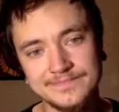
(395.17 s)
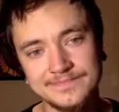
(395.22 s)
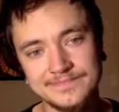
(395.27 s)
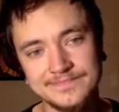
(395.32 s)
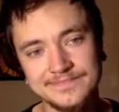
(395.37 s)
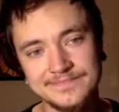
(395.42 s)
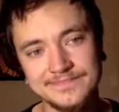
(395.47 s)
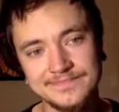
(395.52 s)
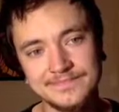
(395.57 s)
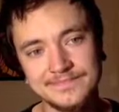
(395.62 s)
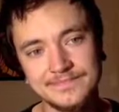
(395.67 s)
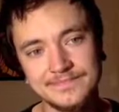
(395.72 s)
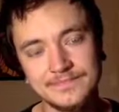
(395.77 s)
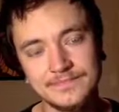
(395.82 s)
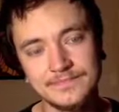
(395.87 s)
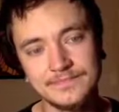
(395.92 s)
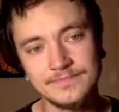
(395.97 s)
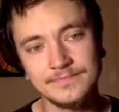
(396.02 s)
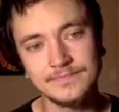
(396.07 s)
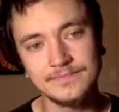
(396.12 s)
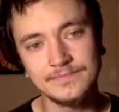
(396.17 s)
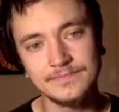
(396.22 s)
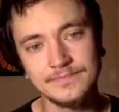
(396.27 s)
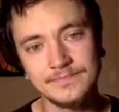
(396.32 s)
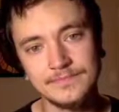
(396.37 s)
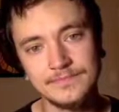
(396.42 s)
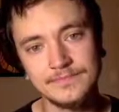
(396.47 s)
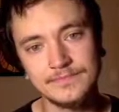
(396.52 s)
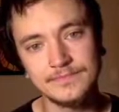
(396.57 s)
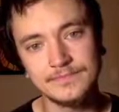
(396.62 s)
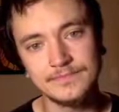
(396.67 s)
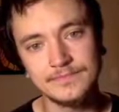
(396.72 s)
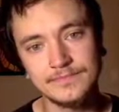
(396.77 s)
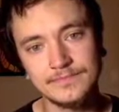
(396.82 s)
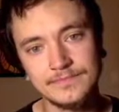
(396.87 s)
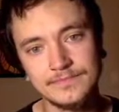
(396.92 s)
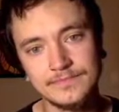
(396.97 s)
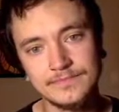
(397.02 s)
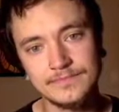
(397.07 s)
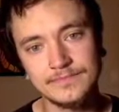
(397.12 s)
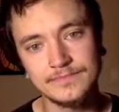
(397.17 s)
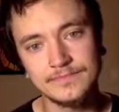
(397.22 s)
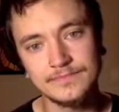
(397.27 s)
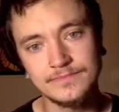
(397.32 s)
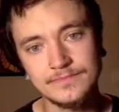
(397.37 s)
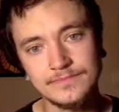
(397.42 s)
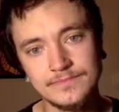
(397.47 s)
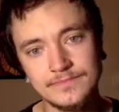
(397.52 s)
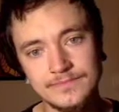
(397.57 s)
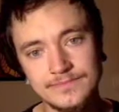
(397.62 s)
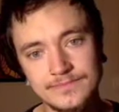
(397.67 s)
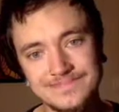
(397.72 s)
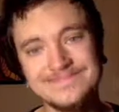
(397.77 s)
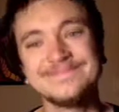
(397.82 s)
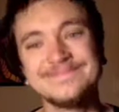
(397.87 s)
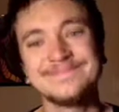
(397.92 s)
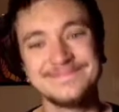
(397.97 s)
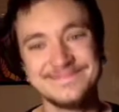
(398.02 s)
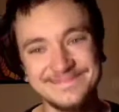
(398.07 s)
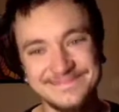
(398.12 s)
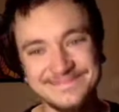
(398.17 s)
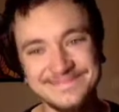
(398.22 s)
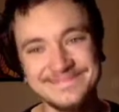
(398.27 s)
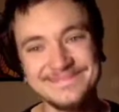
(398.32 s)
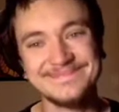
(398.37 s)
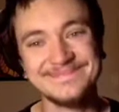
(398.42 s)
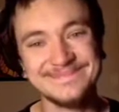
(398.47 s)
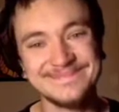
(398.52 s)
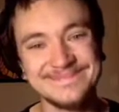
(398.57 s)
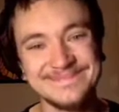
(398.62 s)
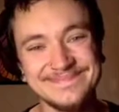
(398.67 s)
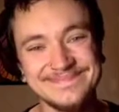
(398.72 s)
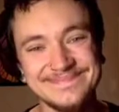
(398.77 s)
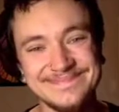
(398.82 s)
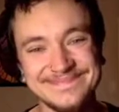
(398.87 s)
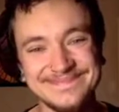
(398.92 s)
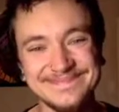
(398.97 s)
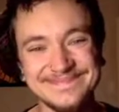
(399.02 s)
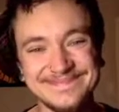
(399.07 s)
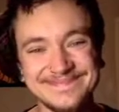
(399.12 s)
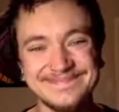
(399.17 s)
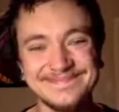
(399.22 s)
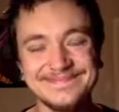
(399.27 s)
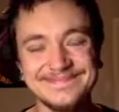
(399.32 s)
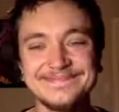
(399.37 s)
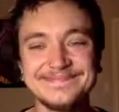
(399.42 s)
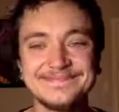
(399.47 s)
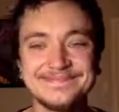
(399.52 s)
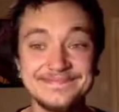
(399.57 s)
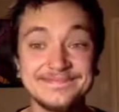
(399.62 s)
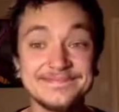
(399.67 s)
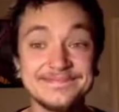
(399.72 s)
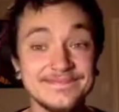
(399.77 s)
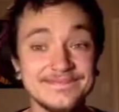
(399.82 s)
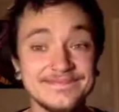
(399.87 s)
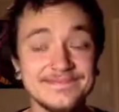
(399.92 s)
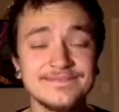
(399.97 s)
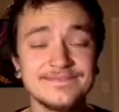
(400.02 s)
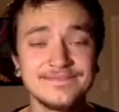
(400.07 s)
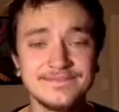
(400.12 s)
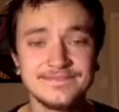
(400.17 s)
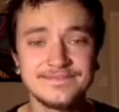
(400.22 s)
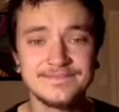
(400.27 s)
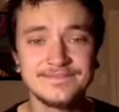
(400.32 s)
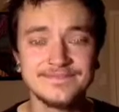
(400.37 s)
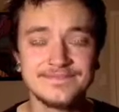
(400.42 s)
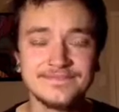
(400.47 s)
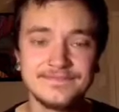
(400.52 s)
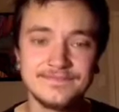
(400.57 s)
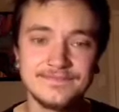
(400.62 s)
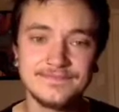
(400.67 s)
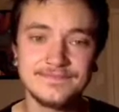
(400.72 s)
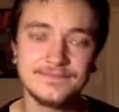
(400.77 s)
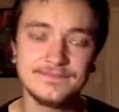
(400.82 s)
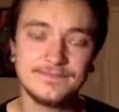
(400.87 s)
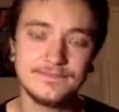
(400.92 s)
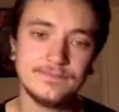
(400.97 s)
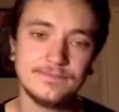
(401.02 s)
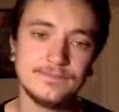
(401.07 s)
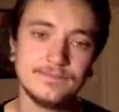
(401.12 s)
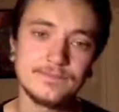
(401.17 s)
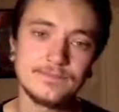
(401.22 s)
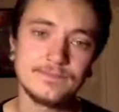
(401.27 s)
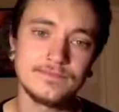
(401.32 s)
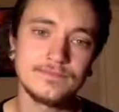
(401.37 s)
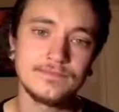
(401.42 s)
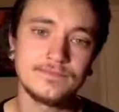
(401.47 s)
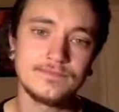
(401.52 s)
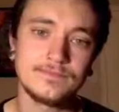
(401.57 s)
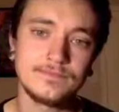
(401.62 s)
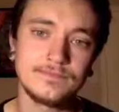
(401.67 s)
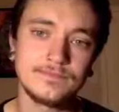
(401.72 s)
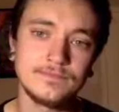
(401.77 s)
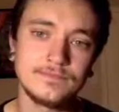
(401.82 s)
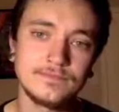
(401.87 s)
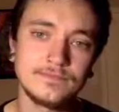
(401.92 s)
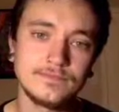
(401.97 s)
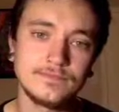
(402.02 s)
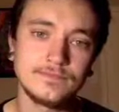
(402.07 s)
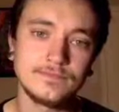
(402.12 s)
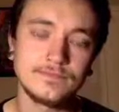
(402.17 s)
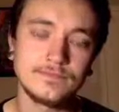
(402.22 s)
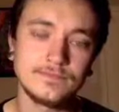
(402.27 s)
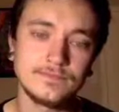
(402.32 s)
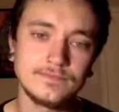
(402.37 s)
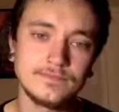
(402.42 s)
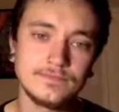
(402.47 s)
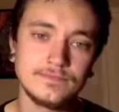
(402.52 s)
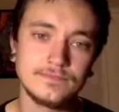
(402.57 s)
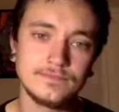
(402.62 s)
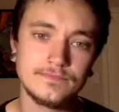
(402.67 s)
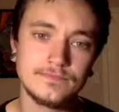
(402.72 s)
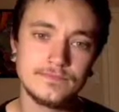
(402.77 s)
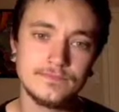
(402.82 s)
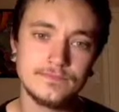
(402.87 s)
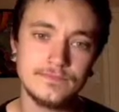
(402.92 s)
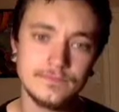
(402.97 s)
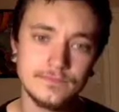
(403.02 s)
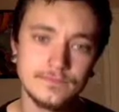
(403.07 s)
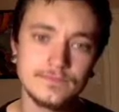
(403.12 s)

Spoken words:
[no speech]